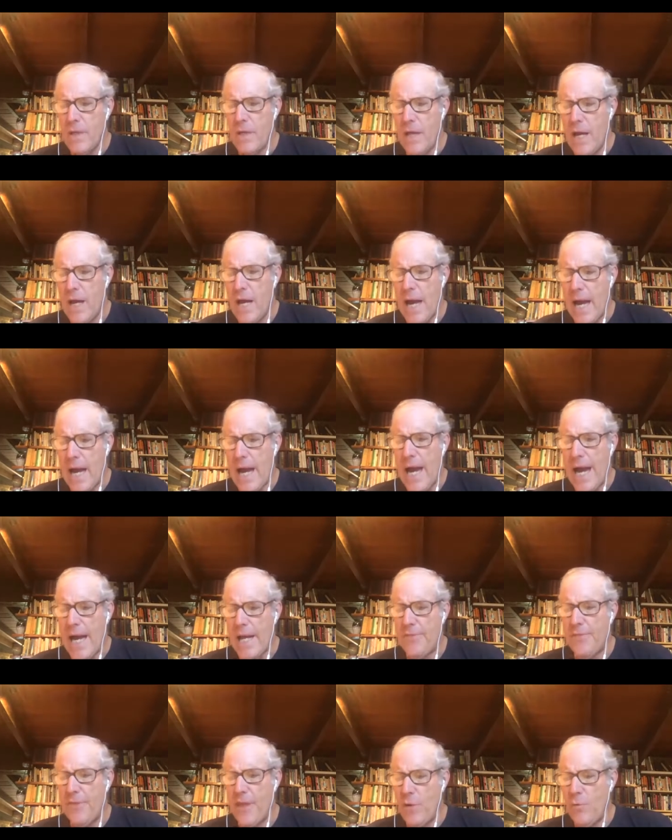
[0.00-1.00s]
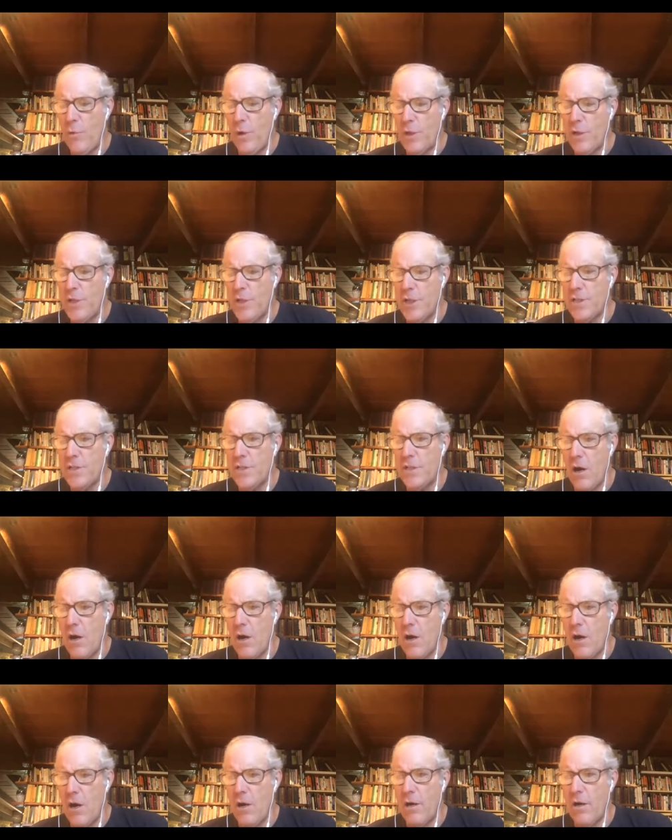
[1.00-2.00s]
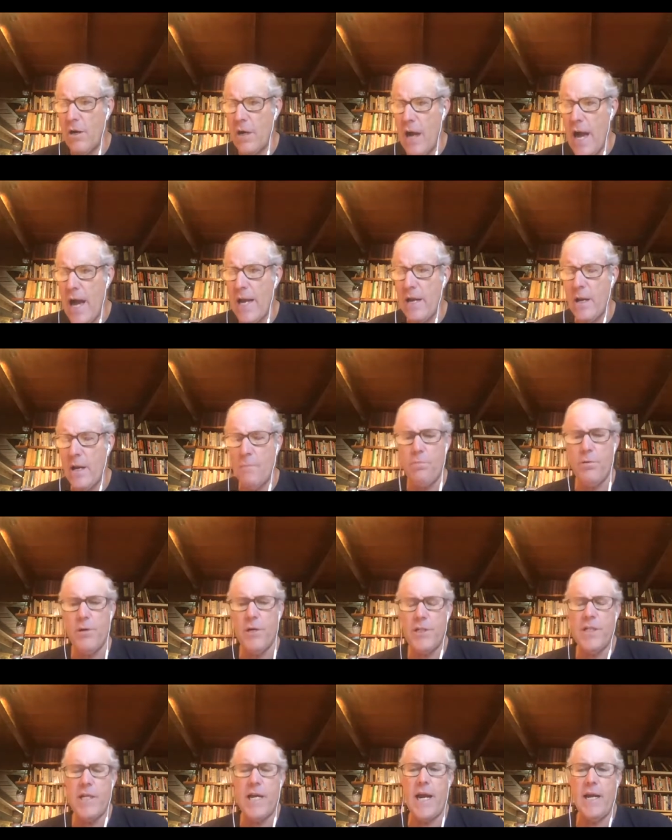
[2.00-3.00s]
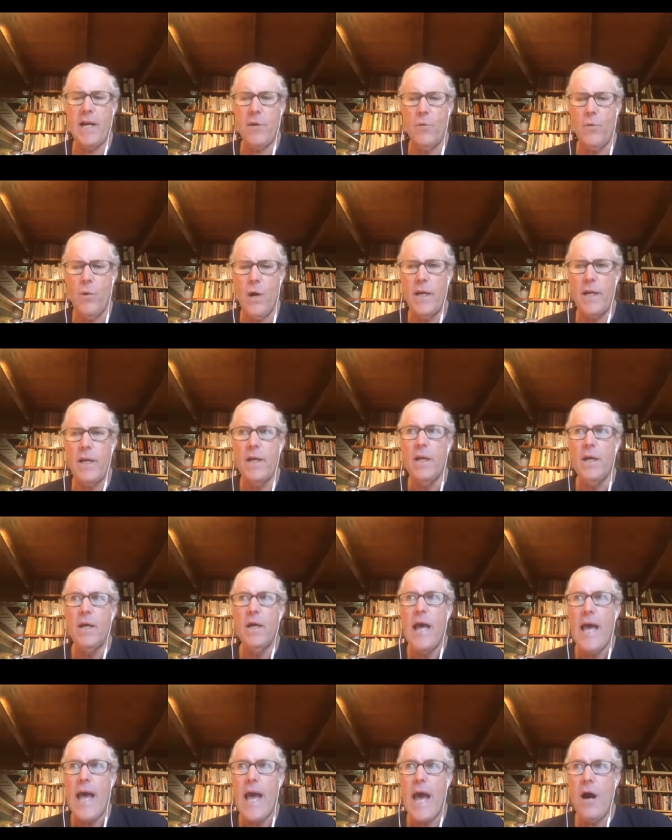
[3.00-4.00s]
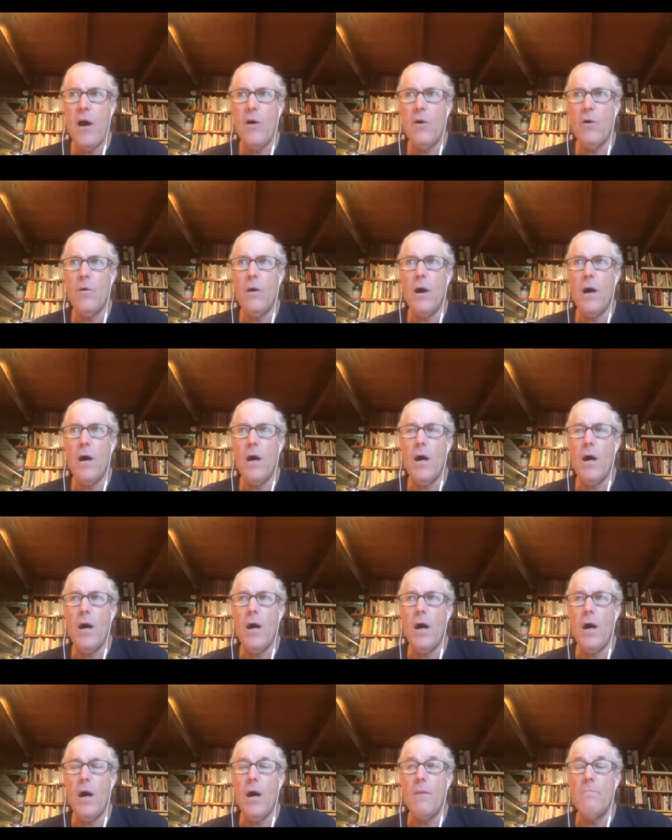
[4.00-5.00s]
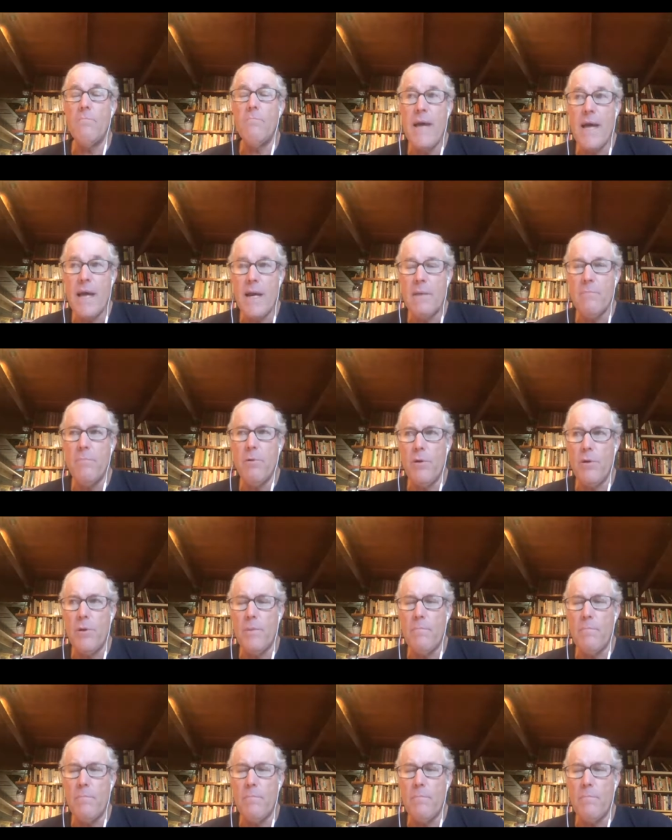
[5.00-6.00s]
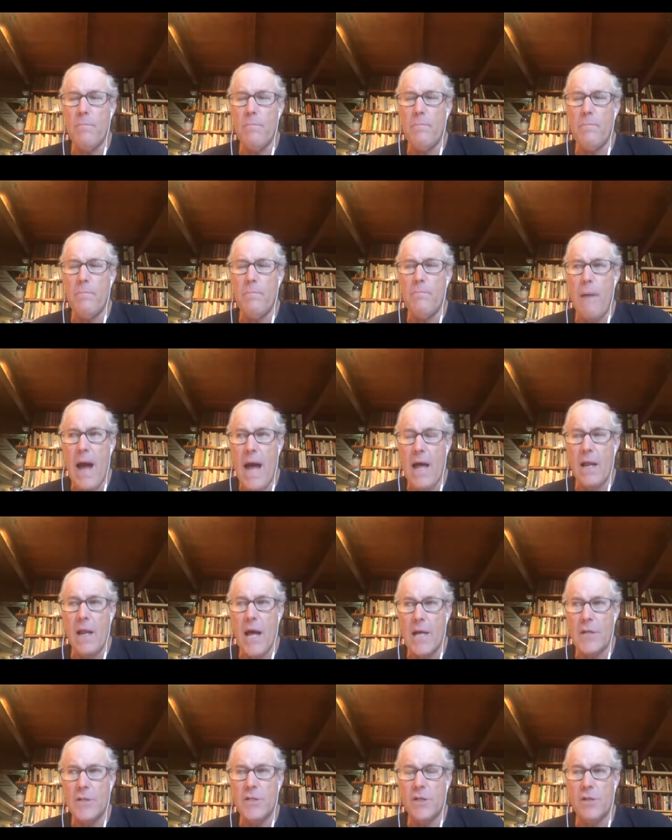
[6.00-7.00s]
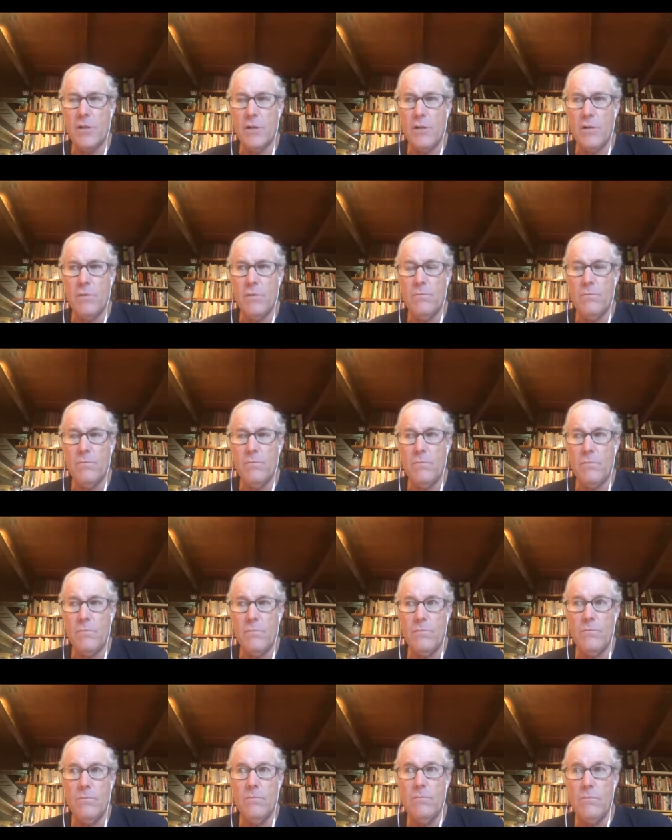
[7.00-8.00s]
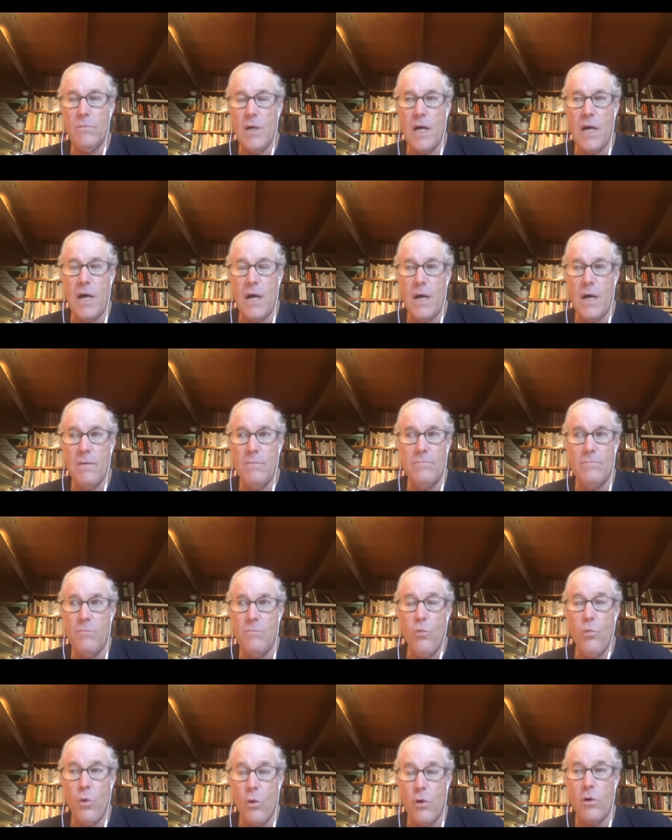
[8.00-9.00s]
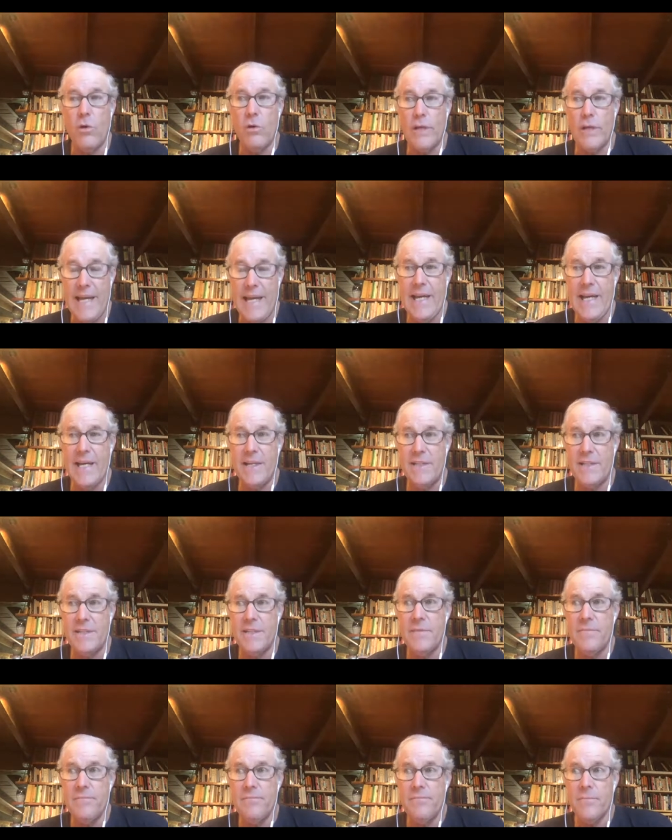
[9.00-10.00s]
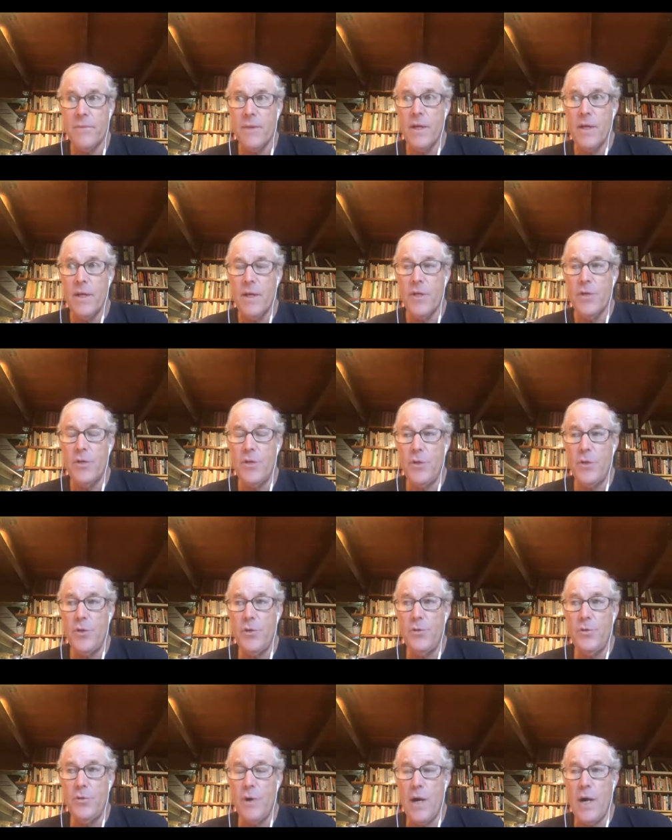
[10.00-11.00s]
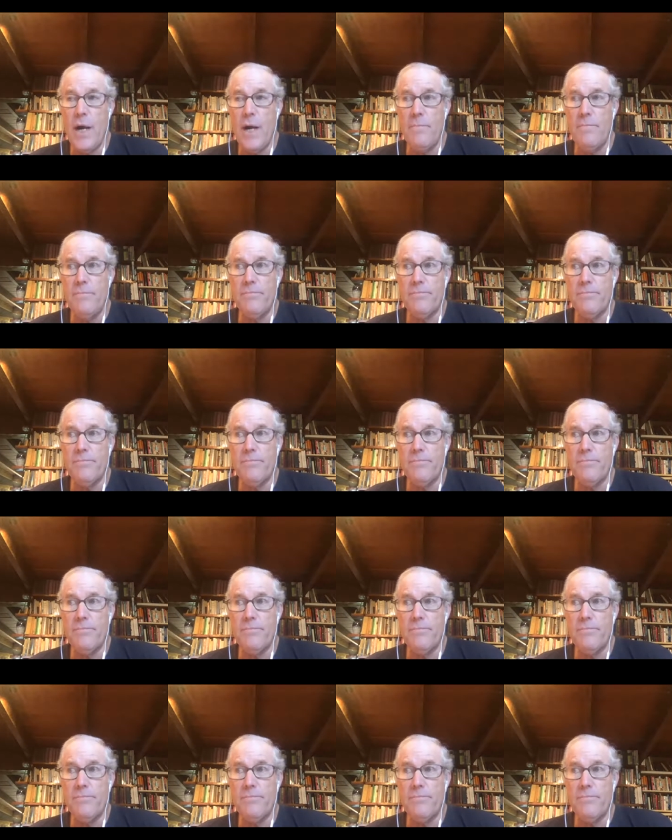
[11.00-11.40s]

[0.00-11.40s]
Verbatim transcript: I, I think we just are not appreciating what how amenable the biological uh, world is to um,